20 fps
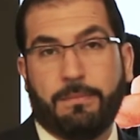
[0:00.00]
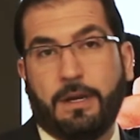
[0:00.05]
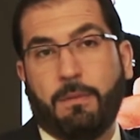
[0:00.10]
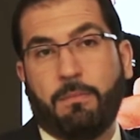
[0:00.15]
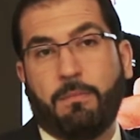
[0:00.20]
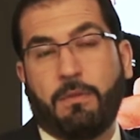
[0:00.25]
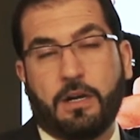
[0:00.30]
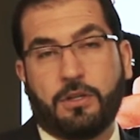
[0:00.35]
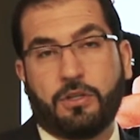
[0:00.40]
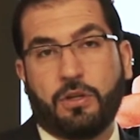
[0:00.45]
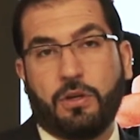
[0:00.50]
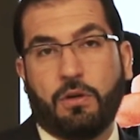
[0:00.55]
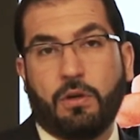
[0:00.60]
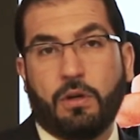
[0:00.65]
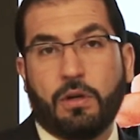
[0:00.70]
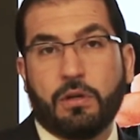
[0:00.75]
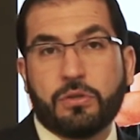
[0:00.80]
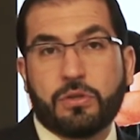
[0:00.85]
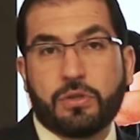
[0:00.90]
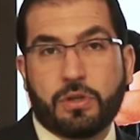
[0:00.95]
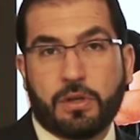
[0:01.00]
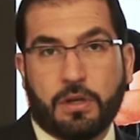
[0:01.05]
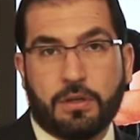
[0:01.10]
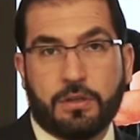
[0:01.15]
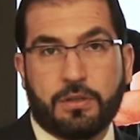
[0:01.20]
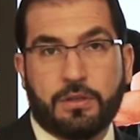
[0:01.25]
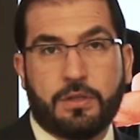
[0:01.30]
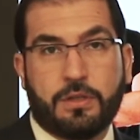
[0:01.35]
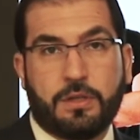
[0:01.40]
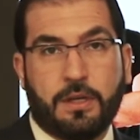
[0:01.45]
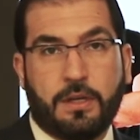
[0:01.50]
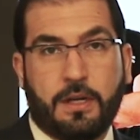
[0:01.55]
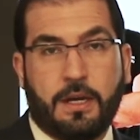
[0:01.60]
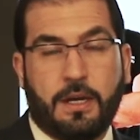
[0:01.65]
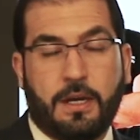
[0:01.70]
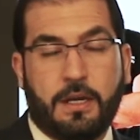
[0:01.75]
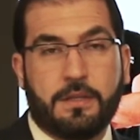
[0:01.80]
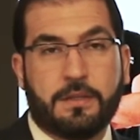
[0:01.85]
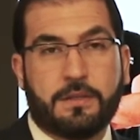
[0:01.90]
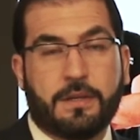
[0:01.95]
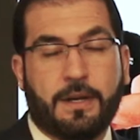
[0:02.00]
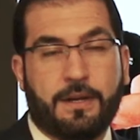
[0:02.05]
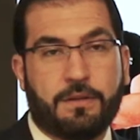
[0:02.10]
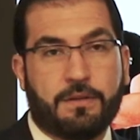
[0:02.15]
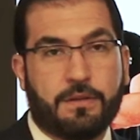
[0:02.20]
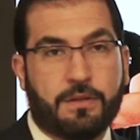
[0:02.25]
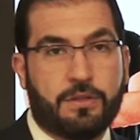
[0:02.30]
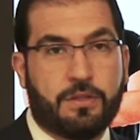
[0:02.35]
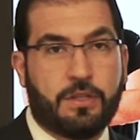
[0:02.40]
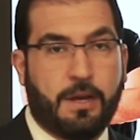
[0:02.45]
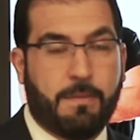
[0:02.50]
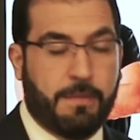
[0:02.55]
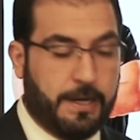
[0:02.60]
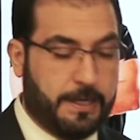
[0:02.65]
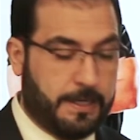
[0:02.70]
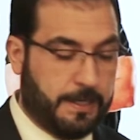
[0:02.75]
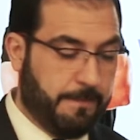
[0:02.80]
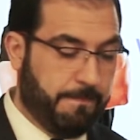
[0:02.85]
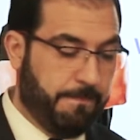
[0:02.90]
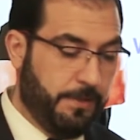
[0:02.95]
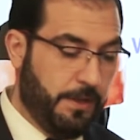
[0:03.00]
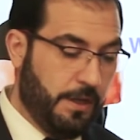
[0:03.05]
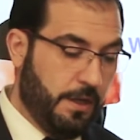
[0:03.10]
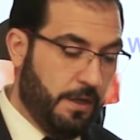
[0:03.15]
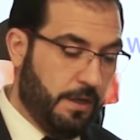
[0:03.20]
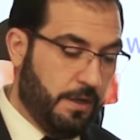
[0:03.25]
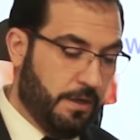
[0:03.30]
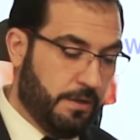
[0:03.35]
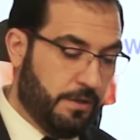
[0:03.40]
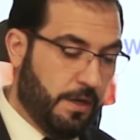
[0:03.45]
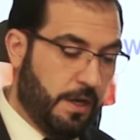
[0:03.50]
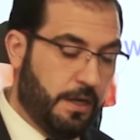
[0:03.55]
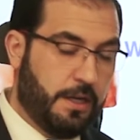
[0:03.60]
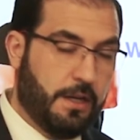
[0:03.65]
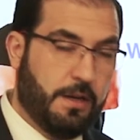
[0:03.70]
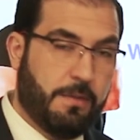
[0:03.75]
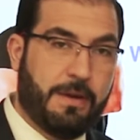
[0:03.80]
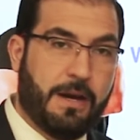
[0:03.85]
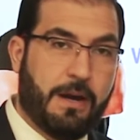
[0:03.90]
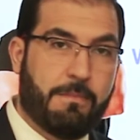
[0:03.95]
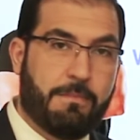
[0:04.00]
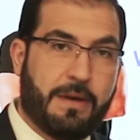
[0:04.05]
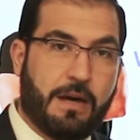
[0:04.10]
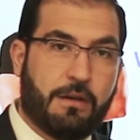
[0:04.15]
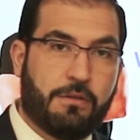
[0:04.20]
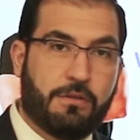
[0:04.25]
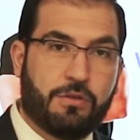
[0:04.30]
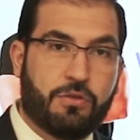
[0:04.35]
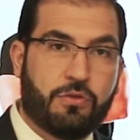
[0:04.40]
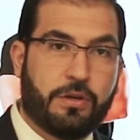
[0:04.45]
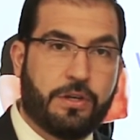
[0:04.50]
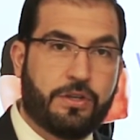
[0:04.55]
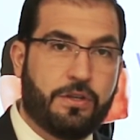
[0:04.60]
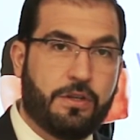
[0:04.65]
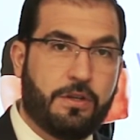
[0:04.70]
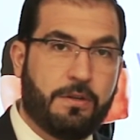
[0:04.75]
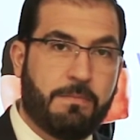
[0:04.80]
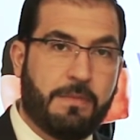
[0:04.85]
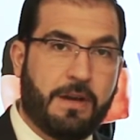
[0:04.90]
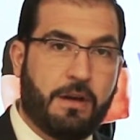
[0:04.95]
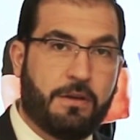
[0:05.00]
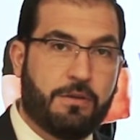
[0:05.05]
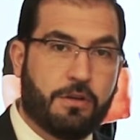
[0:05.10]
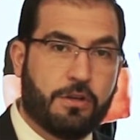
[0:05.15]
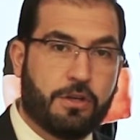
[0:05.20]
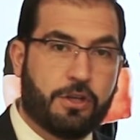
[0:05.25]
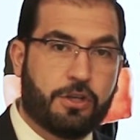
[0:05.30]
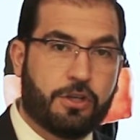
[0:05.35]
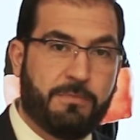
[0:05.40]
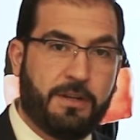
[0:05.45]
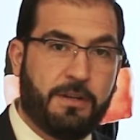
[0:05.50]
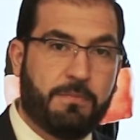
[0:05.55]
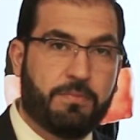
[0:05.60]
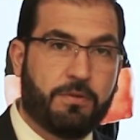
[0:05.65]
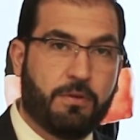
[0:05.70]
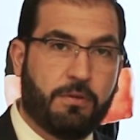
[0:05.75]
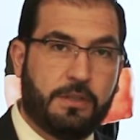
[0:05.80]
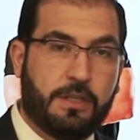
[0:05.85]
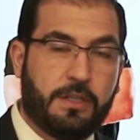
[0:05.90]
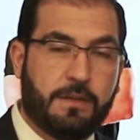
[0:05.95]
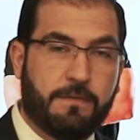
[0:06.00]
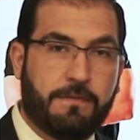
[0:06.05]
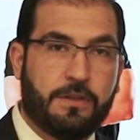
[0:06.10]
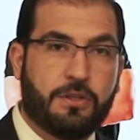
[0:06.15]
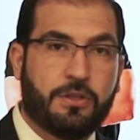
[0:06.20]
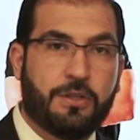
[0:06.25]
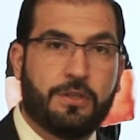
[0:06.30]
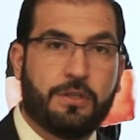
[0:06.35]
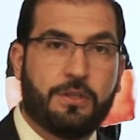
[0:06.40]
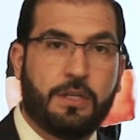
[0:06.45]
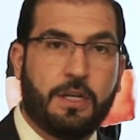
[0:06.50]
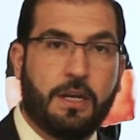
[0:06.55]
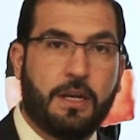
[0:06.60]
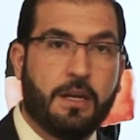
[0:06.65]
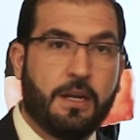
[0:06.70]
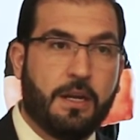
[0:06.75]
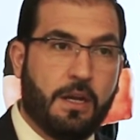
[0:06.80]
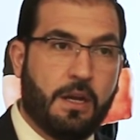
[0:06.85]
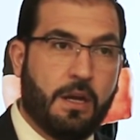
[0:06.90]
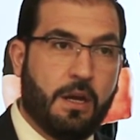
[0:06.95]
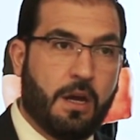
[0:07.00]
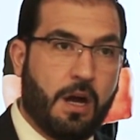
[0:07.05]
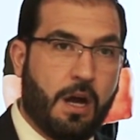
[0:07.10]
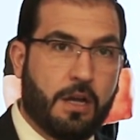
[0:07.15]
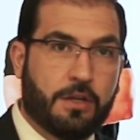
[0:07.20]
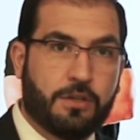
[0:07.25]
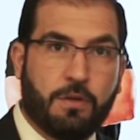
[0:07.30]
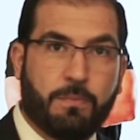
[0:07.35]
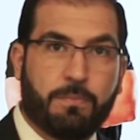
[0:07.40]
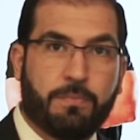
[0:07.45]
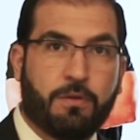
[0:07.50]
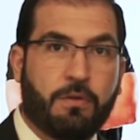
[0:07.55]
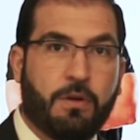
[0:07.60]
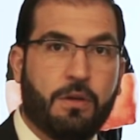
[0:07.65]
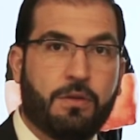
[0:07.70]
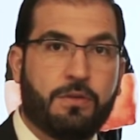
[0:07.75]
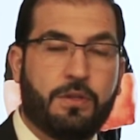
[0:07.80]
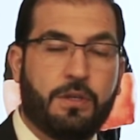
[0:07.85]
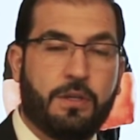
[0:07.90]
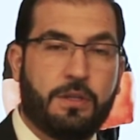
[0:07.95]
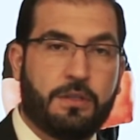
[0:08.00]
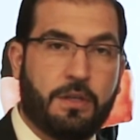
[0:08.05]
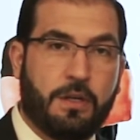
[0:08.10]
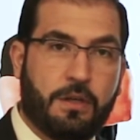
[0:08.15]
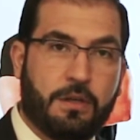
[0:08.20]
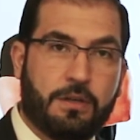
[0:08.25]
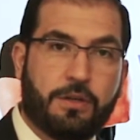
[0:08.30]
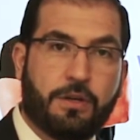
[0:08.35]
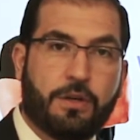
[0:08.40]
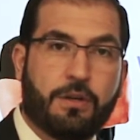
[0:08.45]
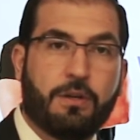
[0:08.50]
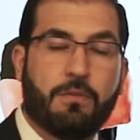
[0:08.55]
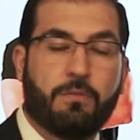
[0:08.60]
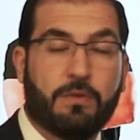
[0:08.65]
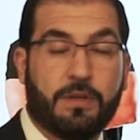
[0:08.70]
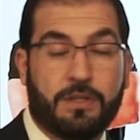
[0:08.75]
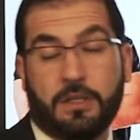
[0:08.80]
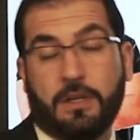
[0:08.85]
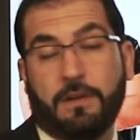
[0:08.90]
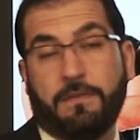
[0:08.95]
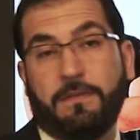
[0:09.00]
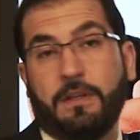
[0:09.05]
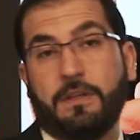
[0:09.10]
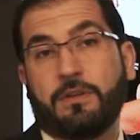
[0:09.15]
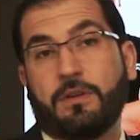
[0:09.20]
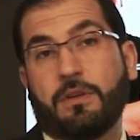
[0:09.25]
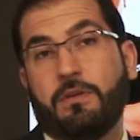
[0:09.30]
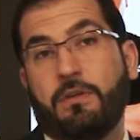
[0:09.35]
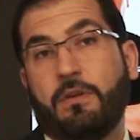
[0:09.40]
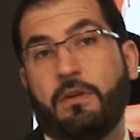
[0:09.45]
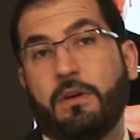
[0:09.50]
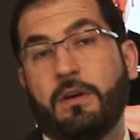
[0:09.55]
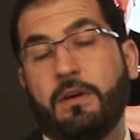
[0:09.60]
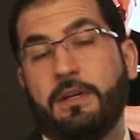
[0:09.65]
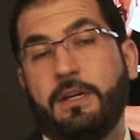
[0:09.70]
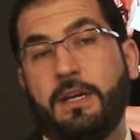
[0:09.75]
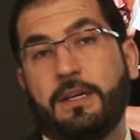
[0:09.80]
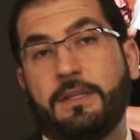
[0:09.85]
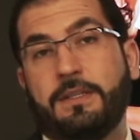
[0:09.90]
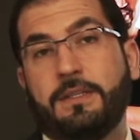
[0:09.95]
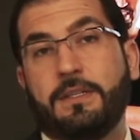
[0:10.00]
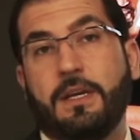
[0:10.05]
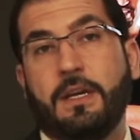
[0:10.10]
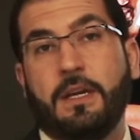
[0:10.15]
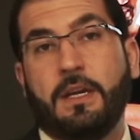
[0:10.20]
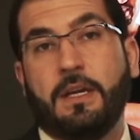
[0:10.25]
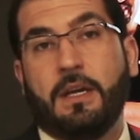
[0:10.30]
marginal ulcers inside your stomach. You're talking about malnutrition, malnourishment, protein deficiency, osteoporosis, risk of internal hernias,